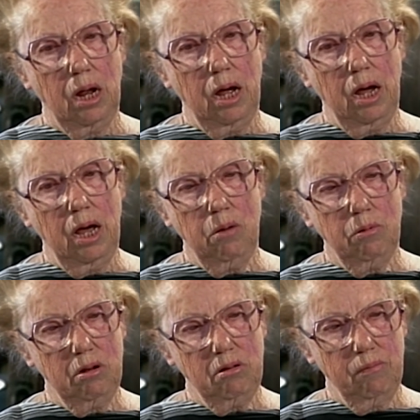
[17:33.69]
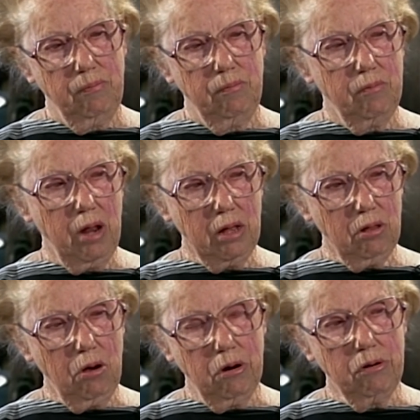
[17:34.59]
I would take
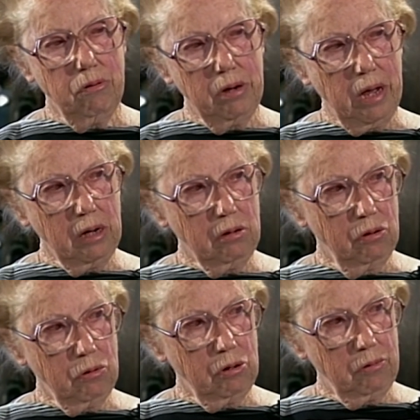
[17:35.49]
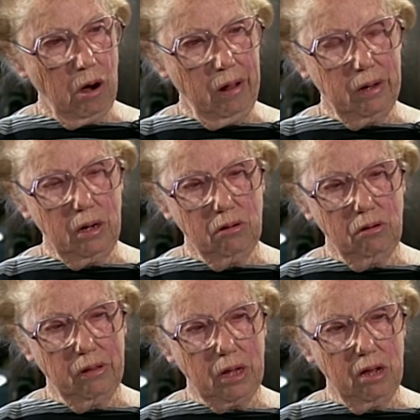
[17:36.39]
the order and I'd go call it
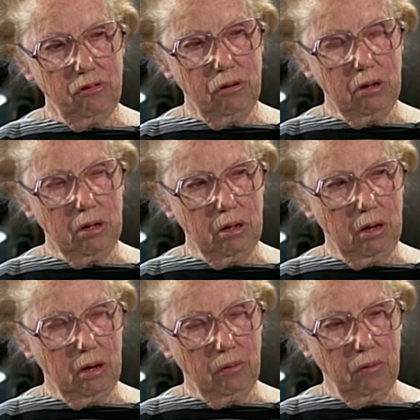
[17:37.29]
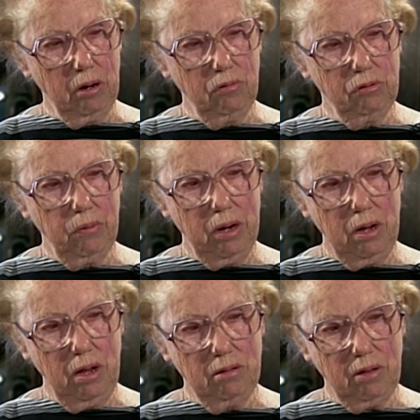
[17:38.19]
into the kitchen, and when it was
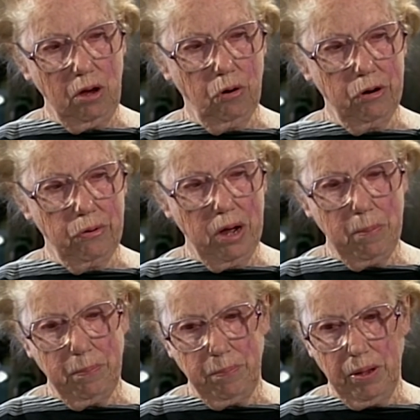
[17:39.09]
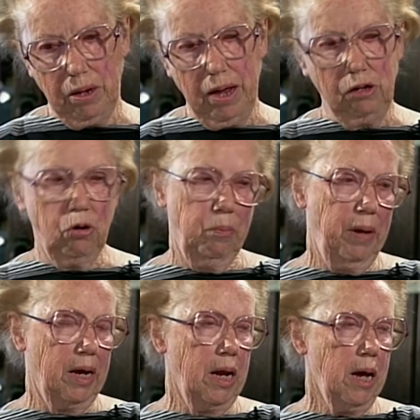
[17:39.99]
ready, he'd say, order up, and I'd go
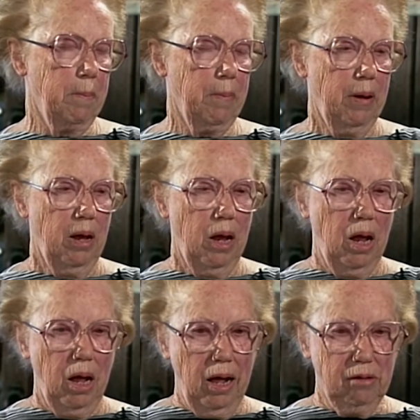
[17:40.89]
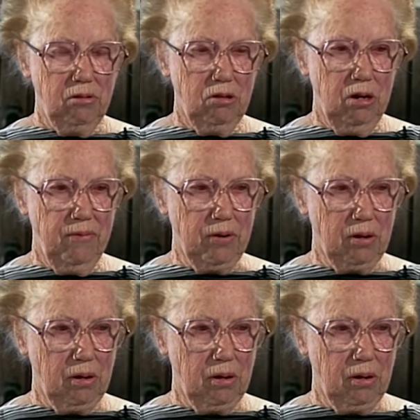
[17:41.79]
pick it up and serve it.